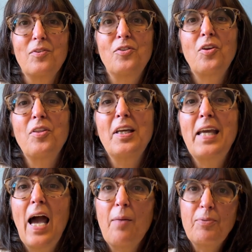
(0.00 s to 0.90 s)
So the
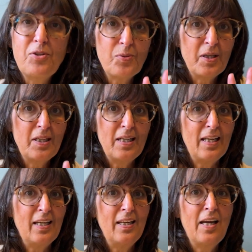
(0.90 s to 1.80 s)
gap between
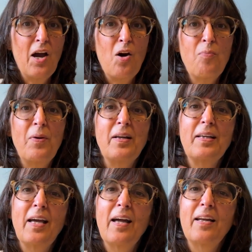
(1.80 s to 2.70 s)
needing help and
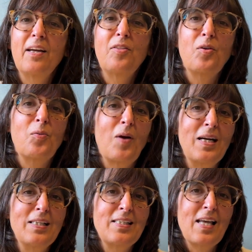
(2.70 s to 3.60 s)
getting the
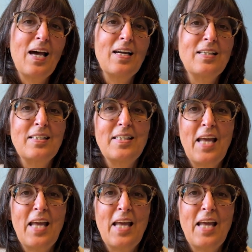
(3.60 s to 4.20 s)
right sized